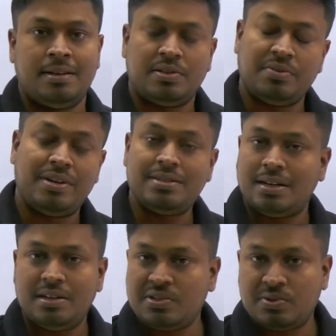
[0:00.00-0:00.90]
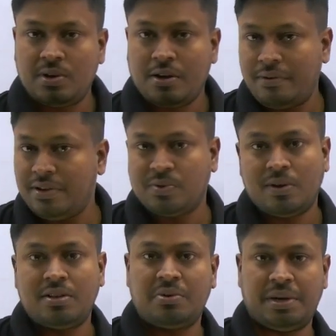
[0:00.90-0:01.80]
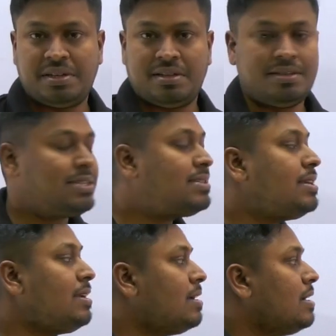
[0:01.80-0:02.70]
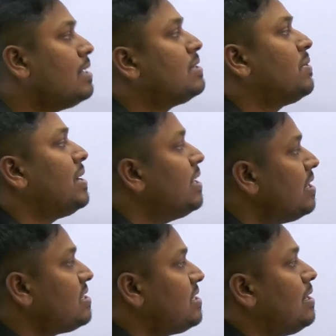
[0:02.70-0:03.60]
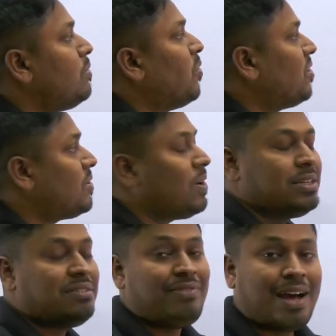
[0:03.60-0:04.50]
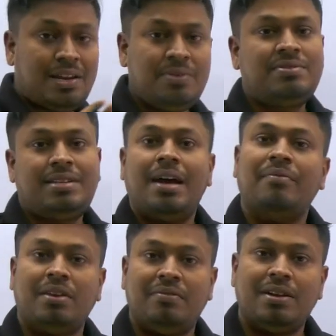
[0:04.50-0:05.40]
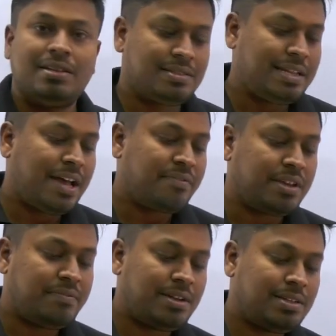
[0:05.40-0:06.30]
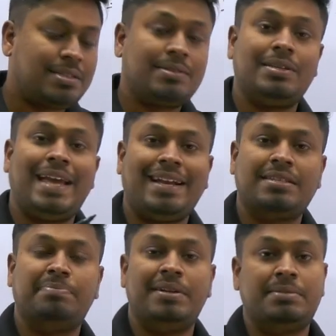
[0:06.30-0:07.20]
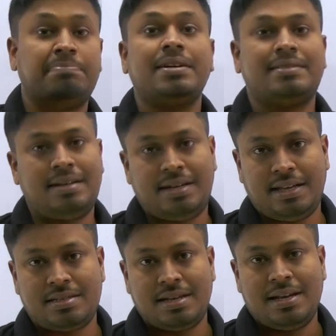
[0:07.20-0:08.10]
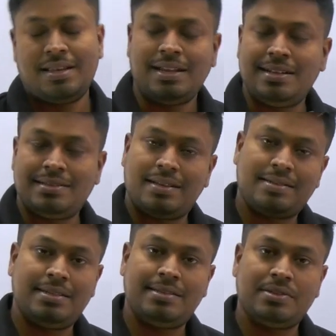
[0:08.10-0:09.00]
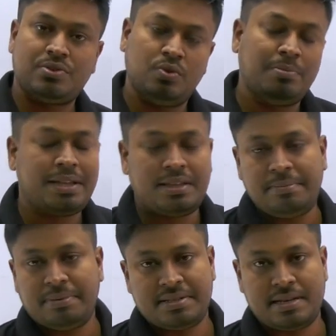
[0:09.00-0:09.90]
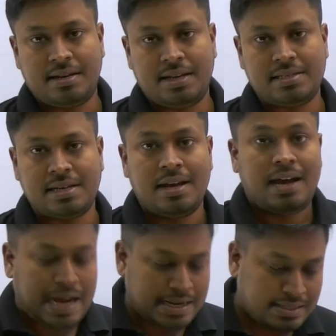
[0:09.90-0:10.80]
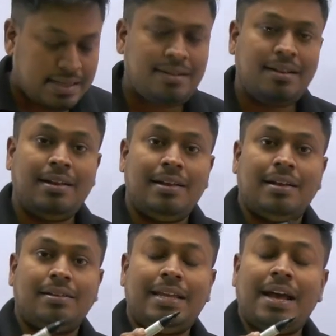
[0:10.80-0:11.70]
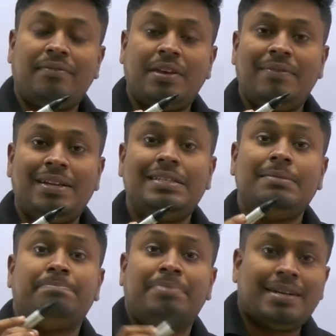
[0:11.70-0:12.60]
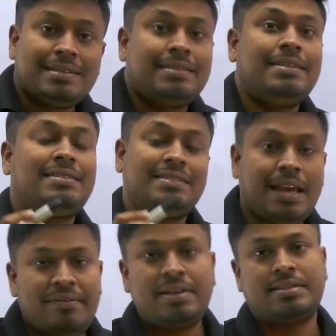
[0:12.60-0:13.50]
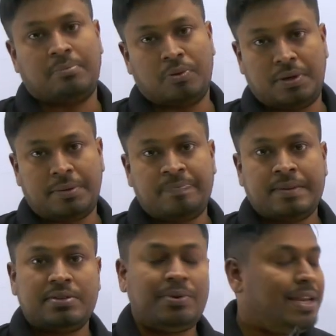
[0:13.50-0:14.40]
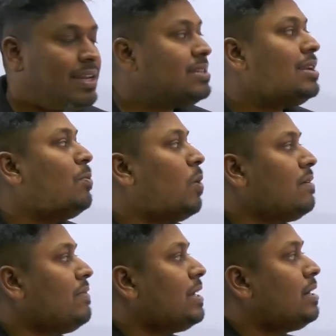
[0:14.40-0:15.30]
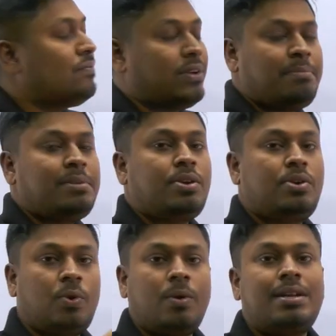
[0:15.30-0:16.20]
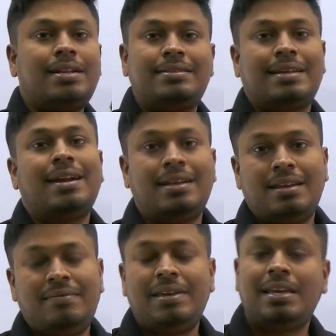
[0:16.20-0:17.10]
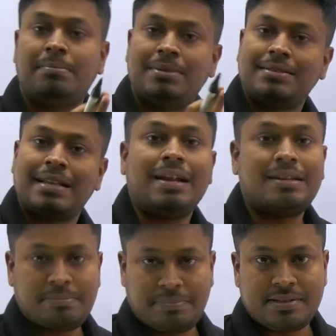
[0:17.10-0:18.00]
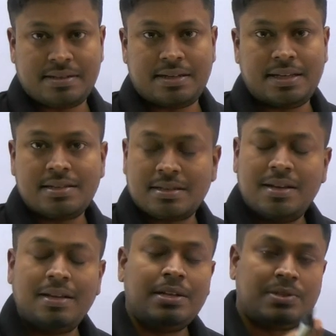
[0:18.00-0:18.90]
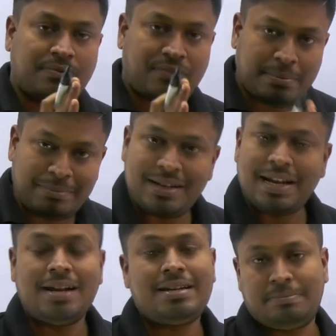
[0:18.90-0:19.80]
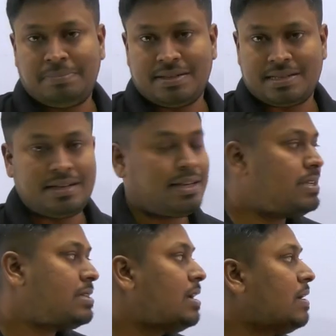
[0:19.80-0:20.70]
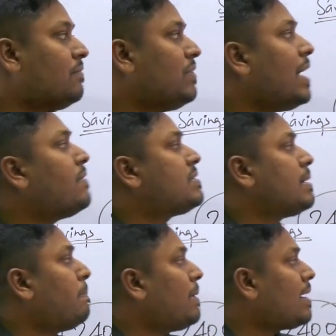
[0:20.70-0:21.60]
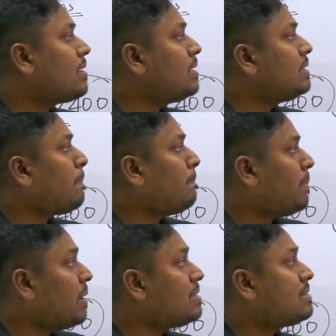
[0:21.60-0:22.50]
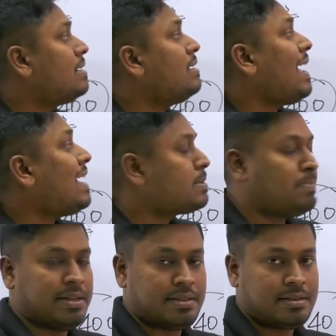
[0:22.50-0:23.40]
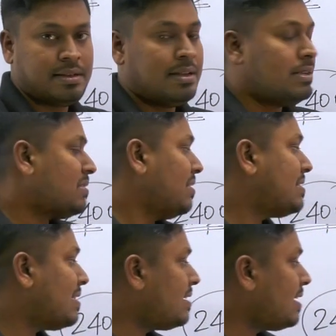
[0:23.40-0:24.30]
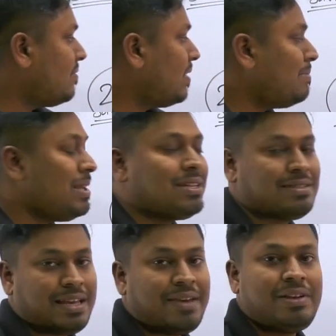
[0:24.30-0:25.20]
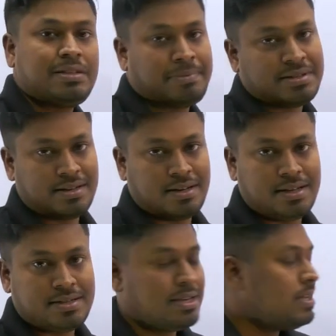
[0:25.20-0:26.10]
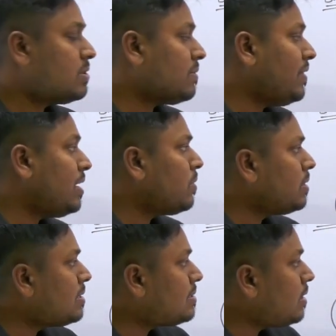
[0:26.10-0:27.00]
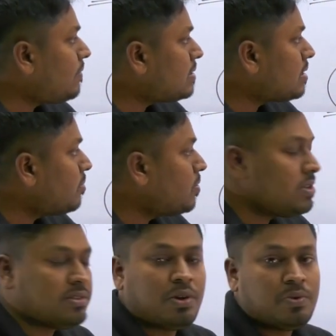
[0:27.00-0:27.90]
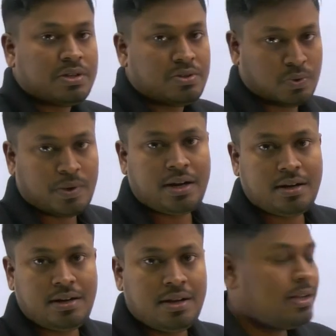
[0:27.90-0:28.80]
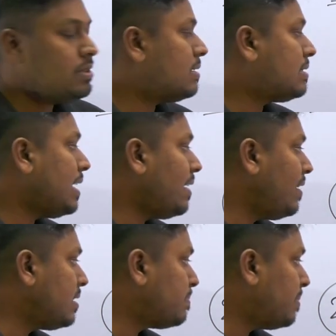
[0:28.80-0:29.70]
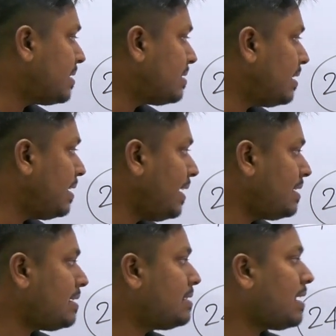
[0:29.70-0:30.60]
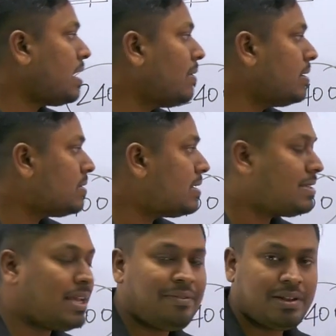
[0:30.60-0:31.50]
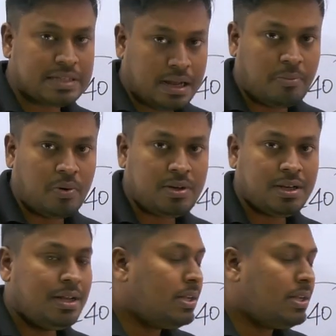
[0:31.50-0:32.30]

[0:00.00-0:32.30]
So friends, understood how I solve the question. Just see. So initially, what are all the values they have given us? They have given this expense percentage, that is 66, 2 by 3 percentage. And then they have given the person savings amount. So initially what we did, from the total salary, we kept as 100%. So from that 100%, we have subtracted the person expense. So resultant will be the savings percentage. So we know that savings amount is 1,200. So savings percentage is equal to the savings amount.